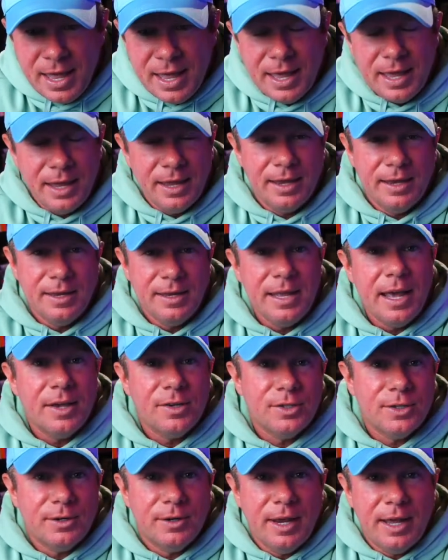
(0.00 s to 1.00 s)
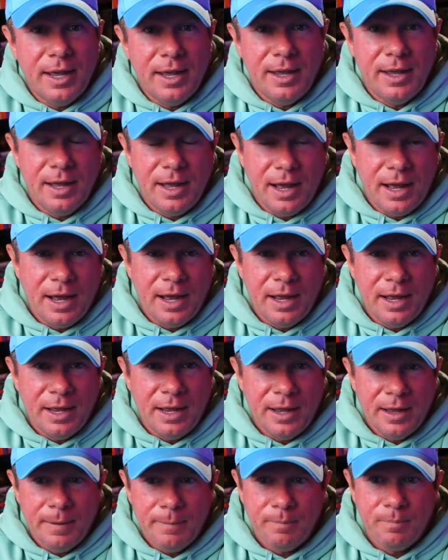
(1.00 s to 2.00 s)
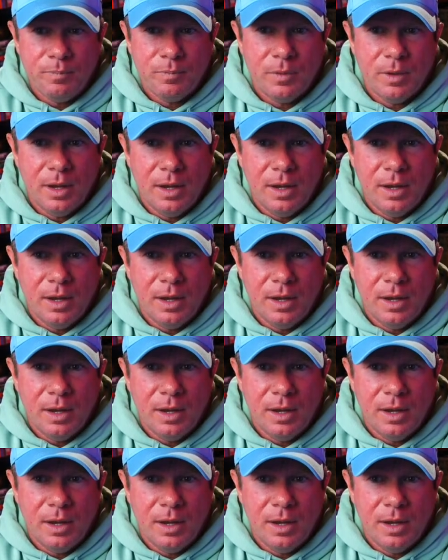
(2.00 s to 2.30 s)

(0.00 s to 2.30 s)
And yesterday I